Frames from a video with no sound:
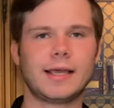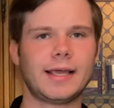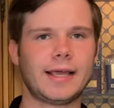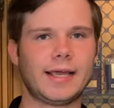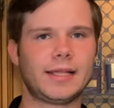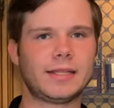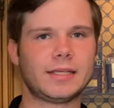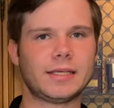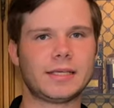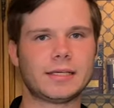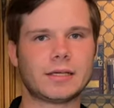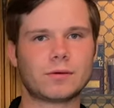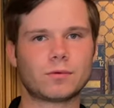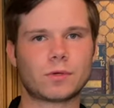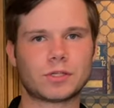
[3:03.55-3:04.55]
And the
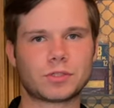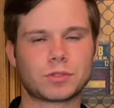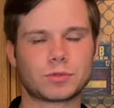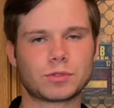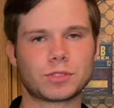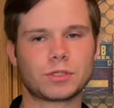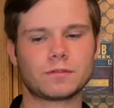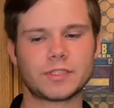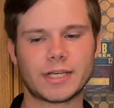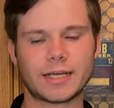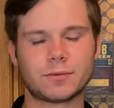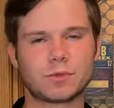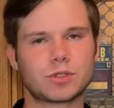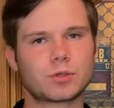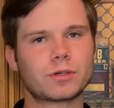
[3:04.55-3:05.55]
Russell's Reserve 10
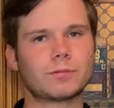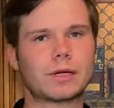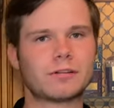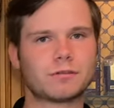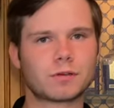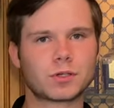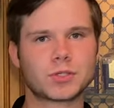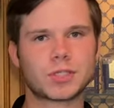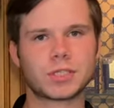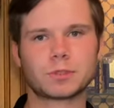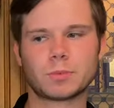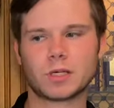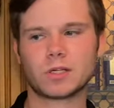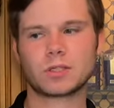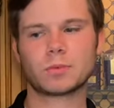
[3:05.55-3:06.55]
was sort of my first
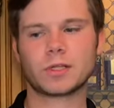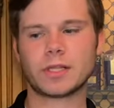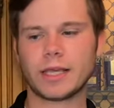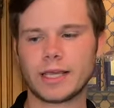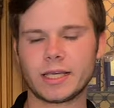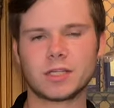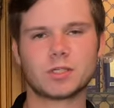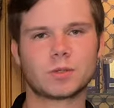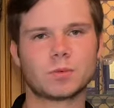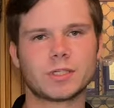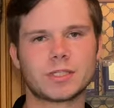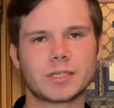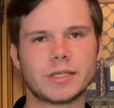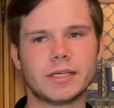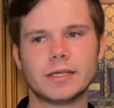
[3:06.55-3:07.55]
experience with aged
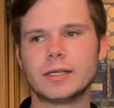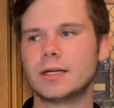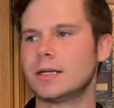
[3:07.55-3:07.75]
whiskey,